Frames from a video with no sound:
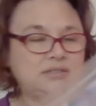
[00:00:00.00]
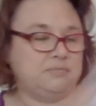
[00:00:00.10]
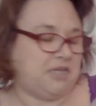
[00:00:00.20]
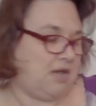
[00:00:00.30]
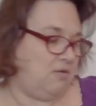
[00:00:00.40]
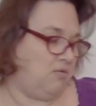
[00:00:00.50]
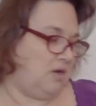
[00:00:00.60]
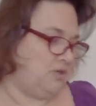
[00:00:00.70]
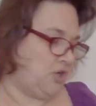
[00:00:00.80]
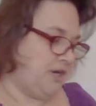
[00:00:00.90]
Someday
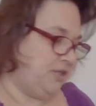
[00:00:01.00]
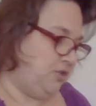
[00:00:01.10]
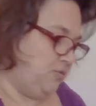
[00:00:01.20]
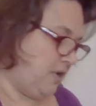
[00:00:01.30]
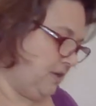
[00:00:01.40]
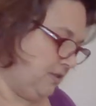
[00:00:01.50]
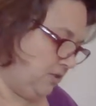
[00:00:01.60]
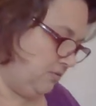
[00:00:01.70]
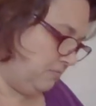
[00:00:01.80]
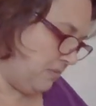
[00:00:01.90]
I'll try to do one and do